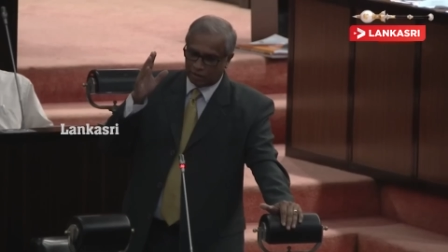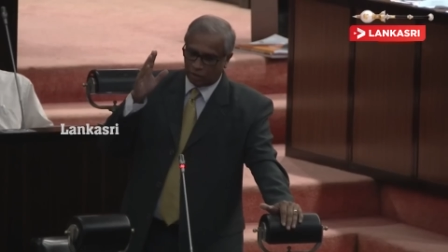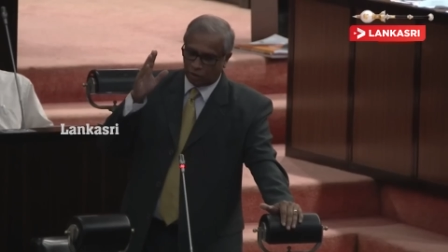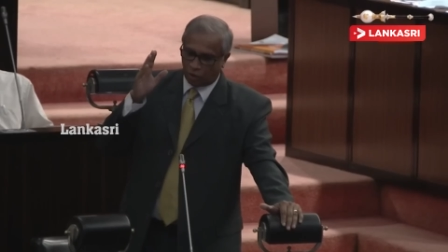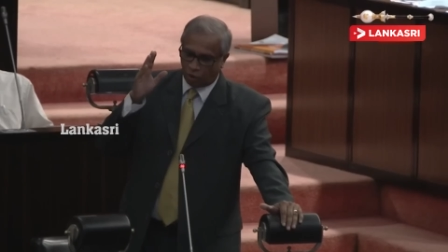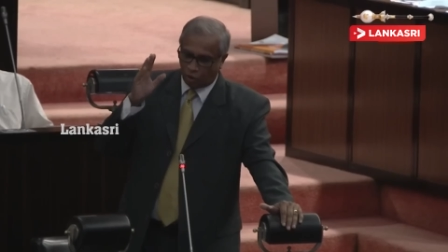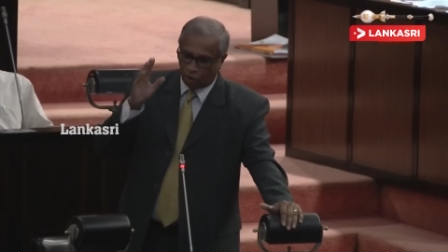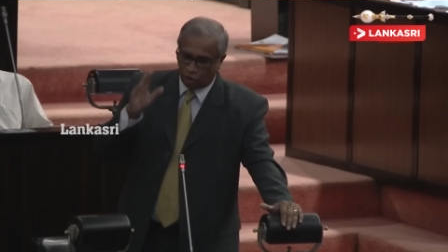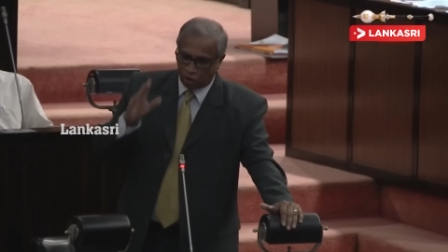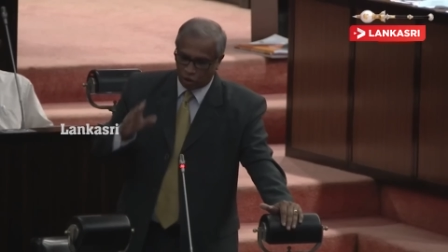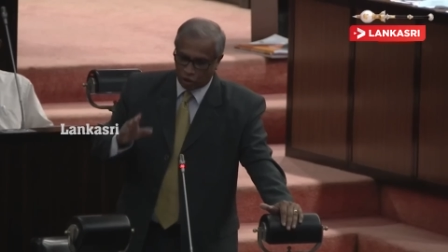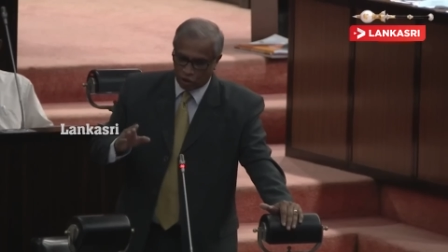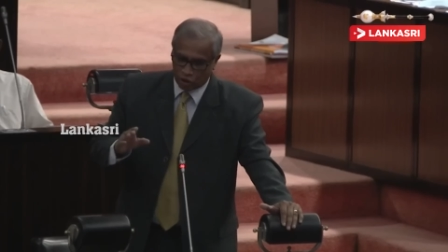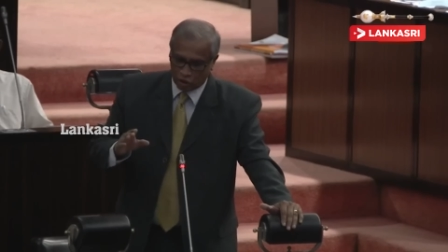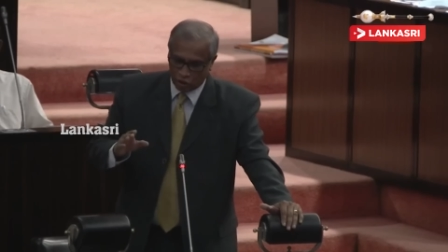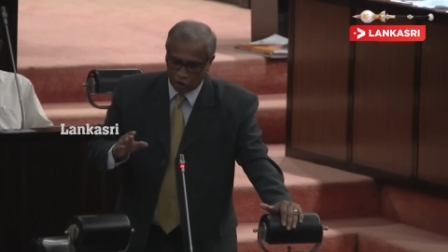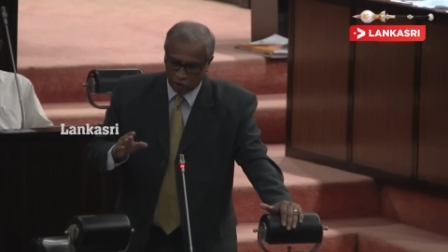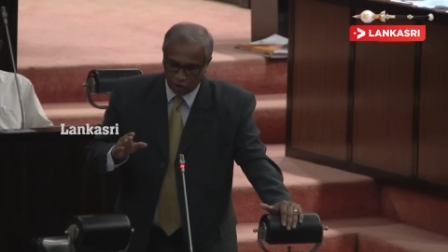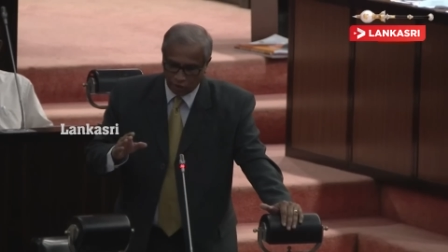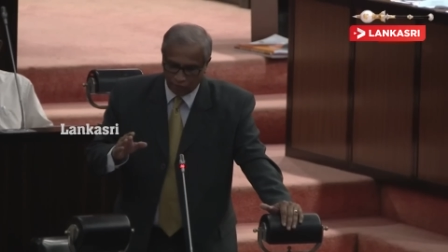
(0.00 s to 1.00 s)

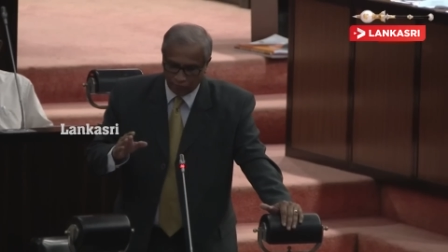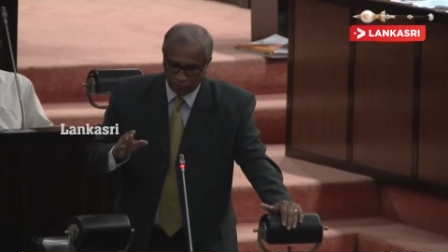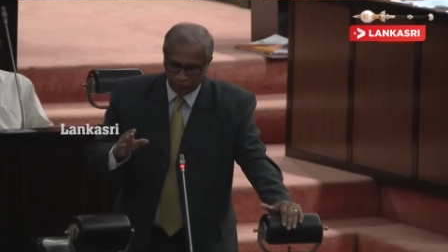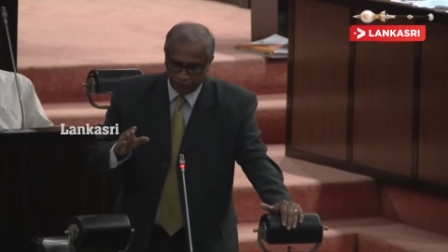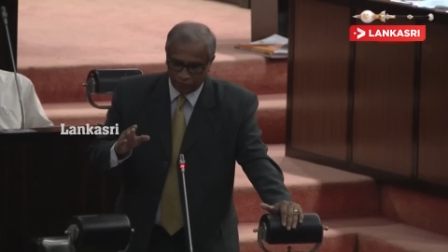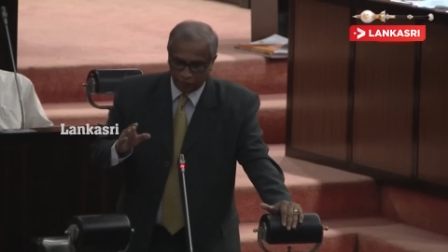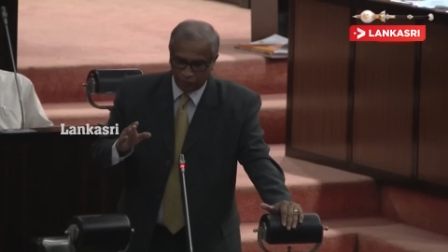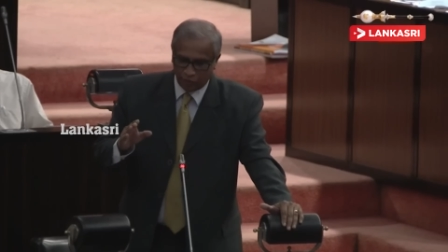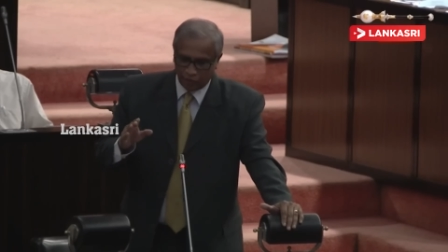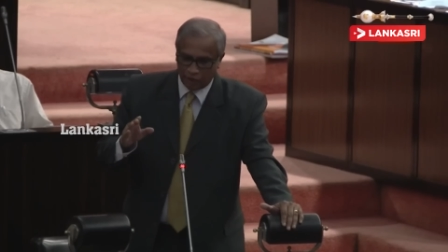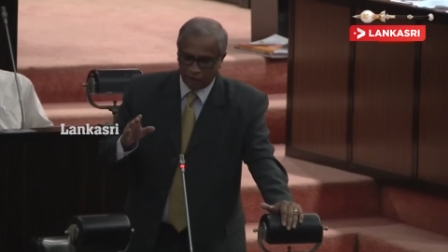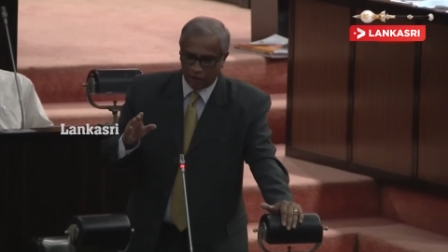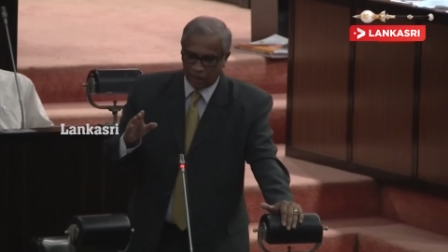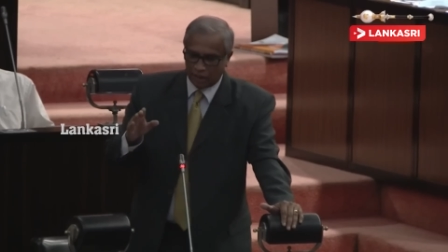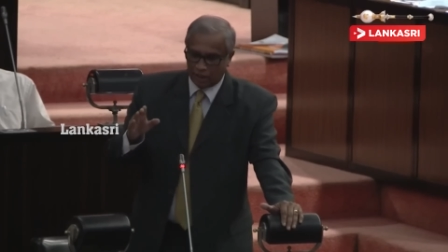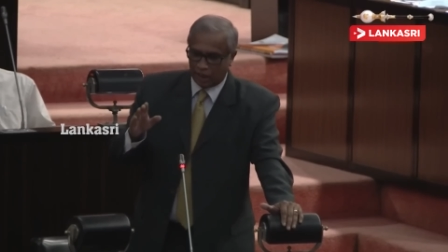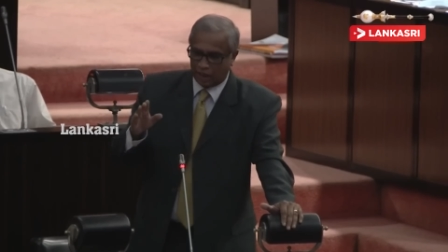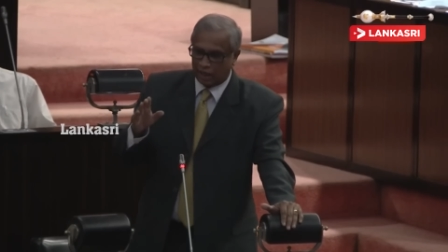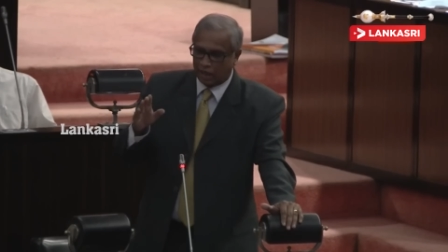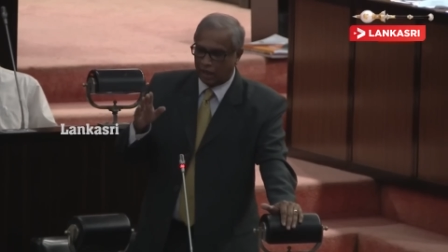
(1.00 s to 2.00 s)
courts
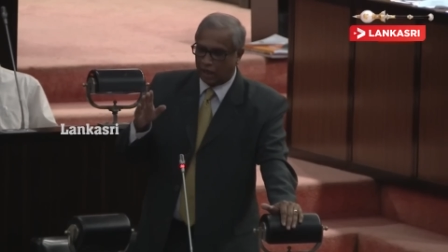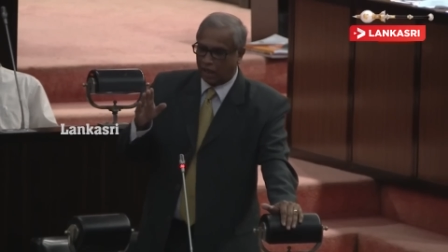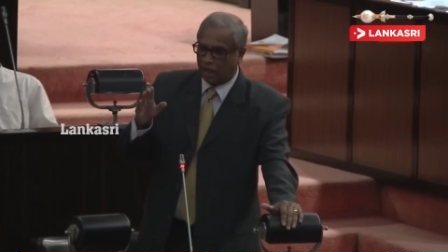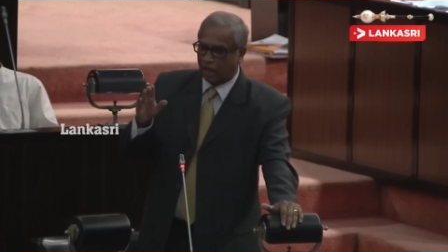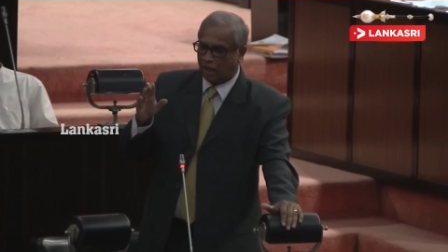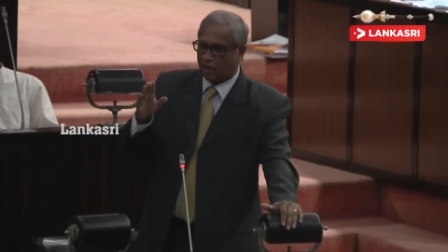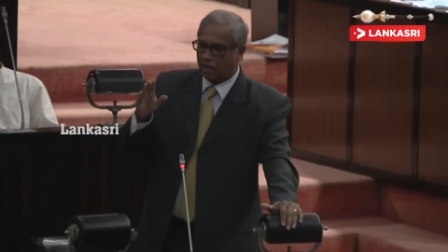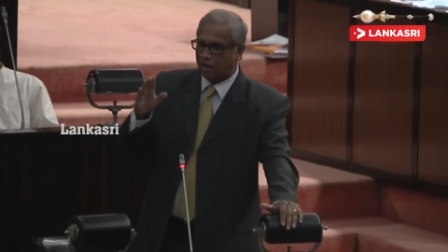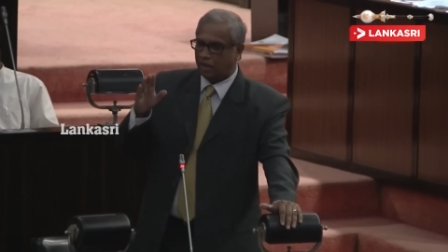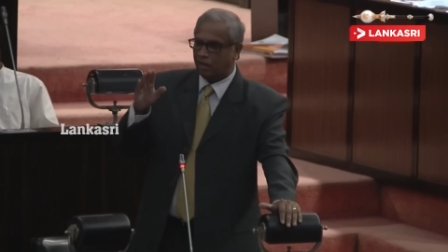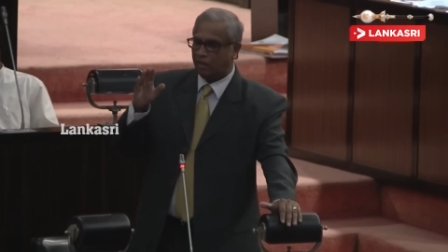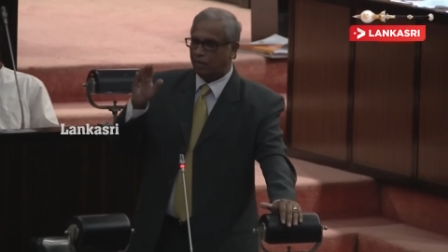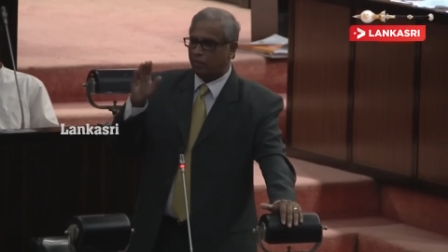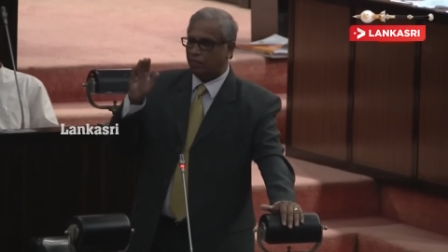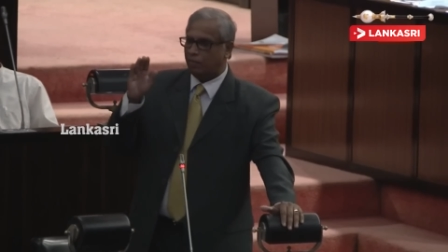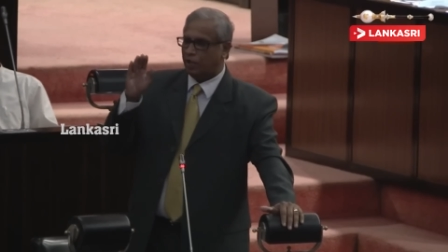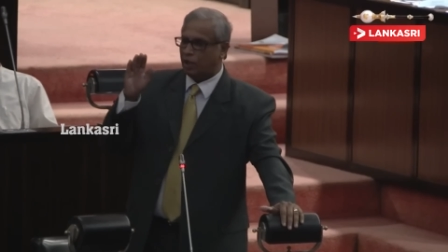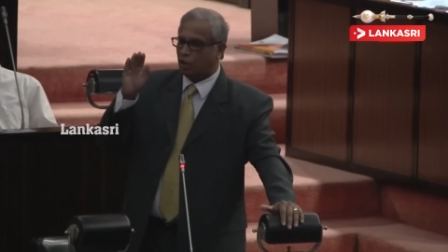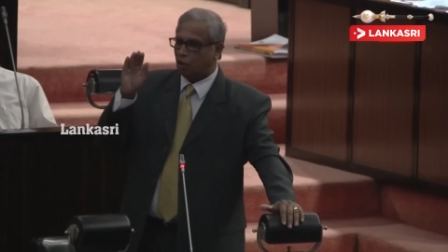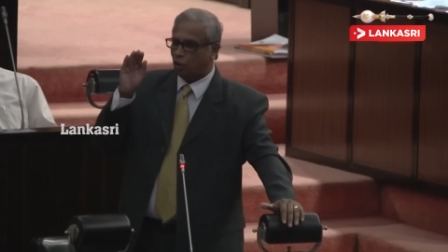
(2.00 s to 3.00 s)
that are
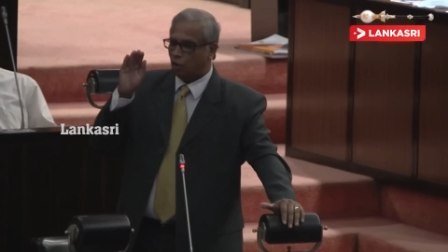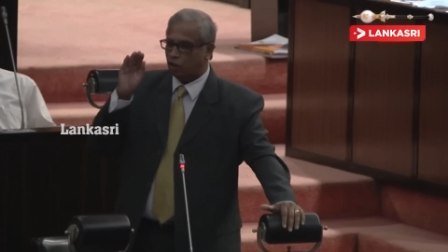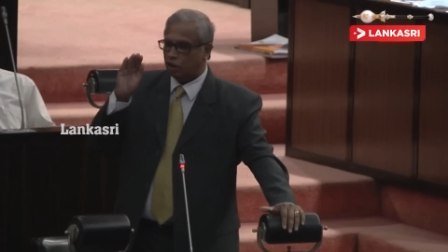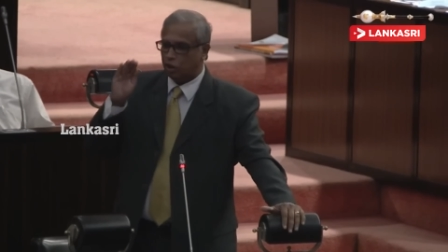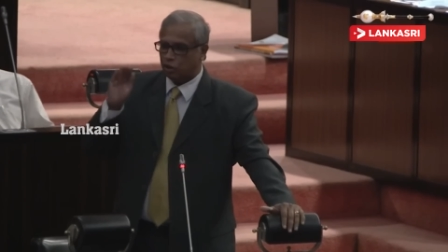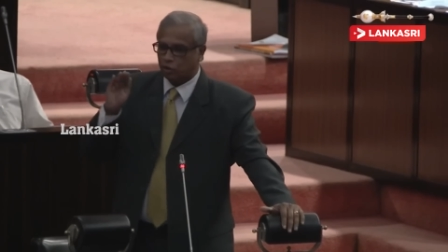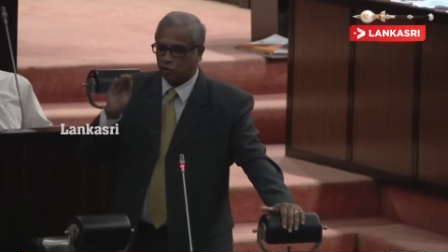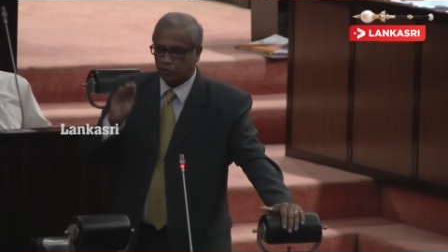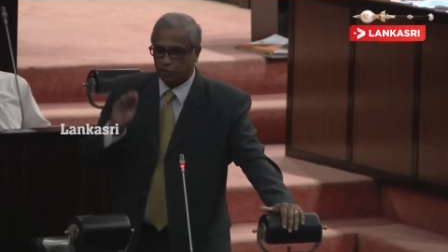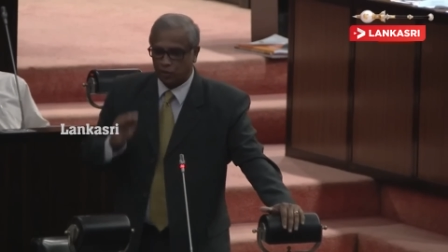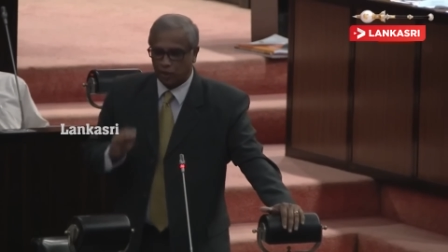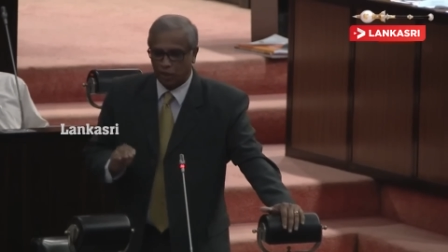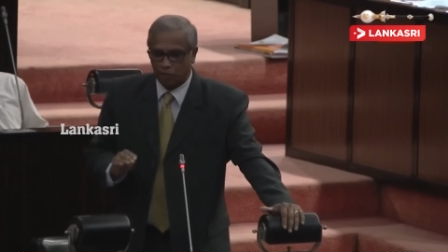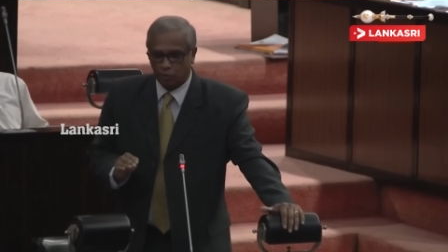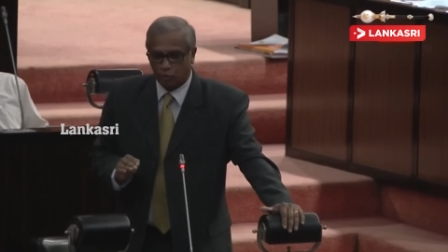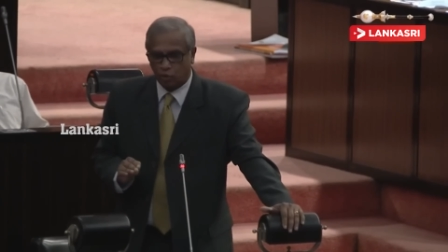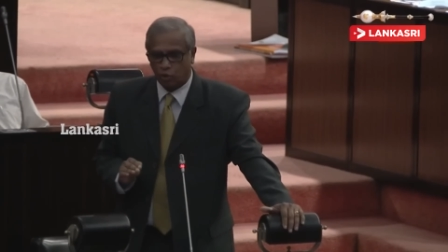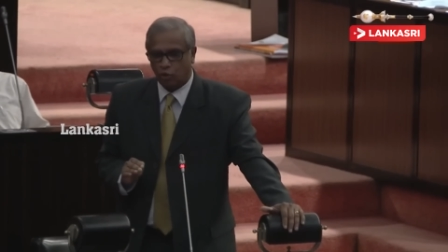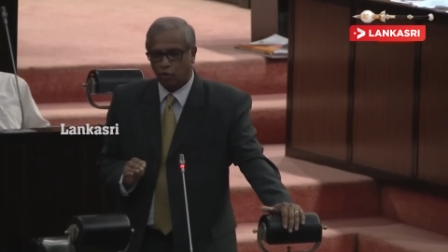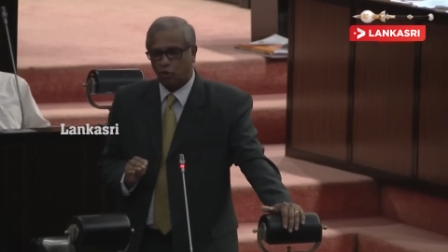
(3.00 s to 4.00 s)
below the
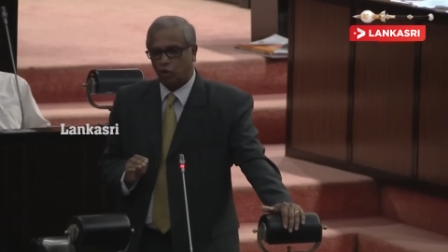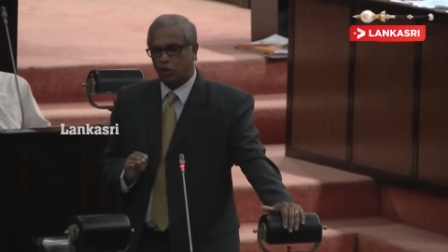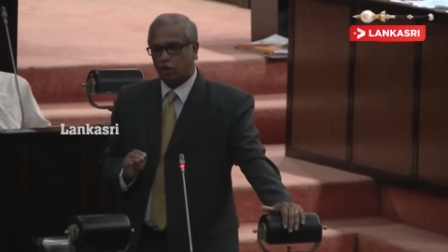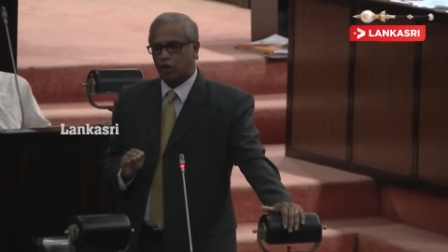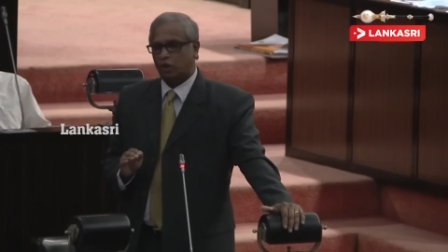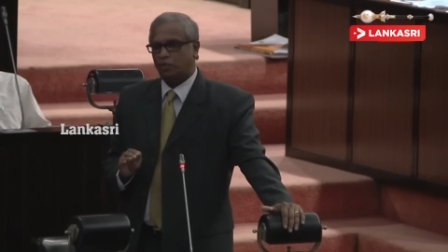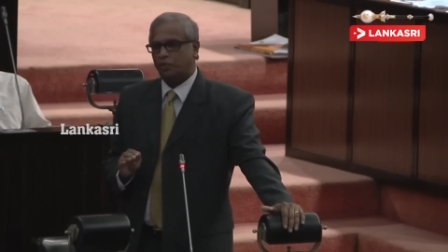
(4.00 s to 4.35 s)
Supreme Court